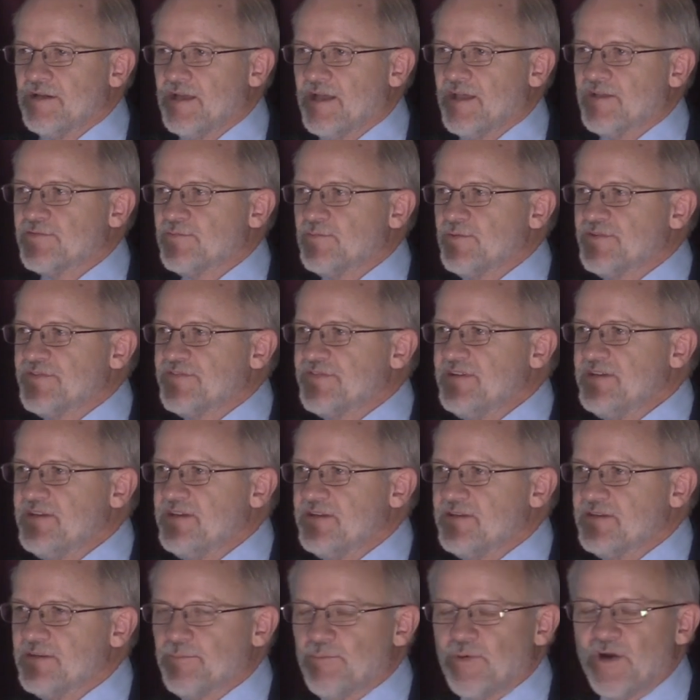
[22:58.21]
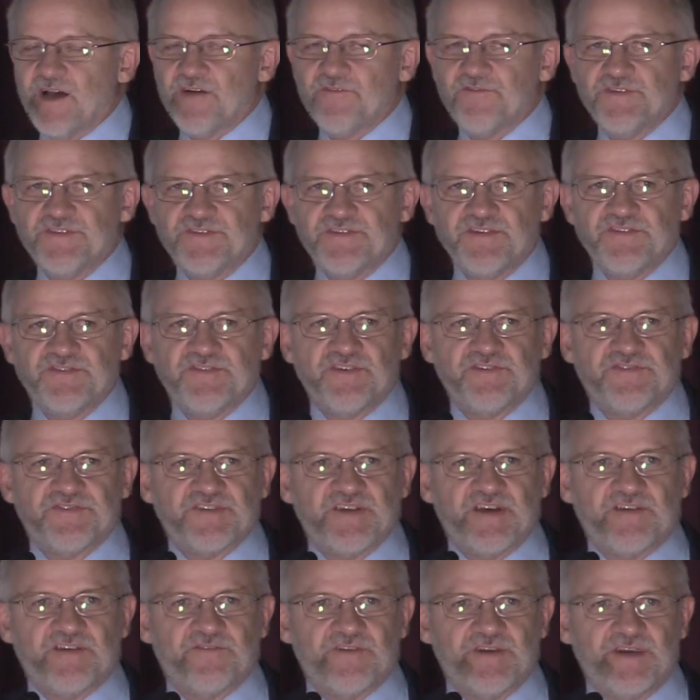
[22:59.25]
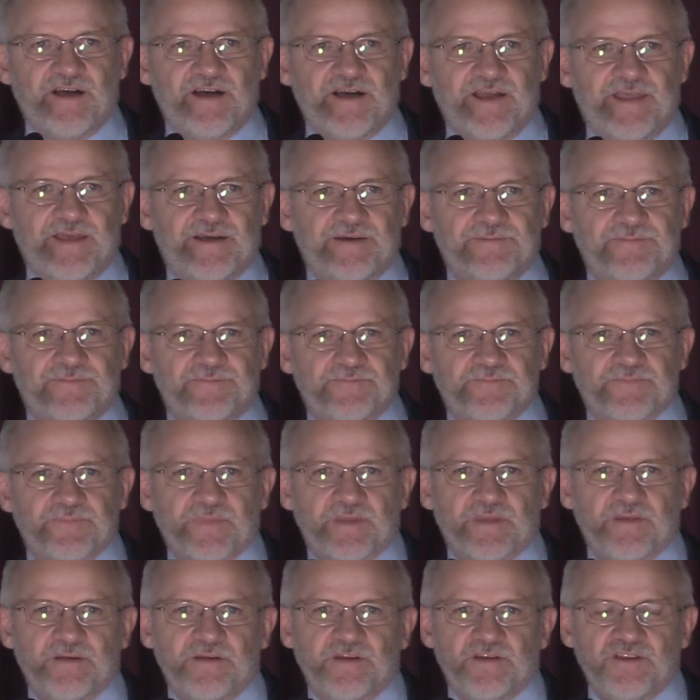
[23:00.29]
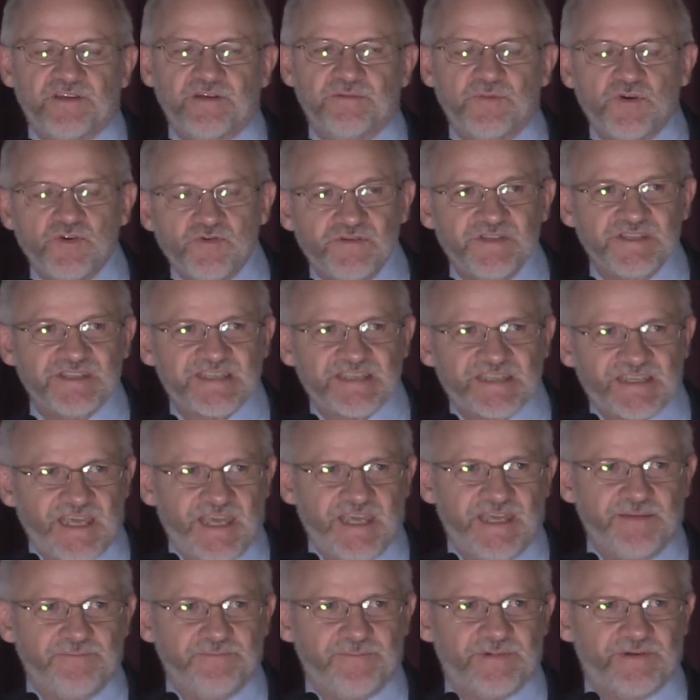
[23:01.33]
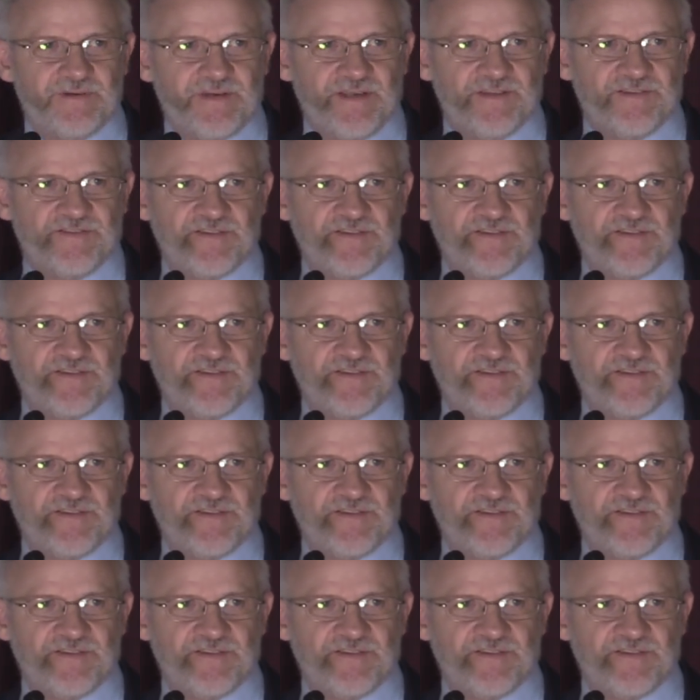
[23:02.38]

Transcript: as we'll see in the prophecies of Zephaniah, the moonscape, as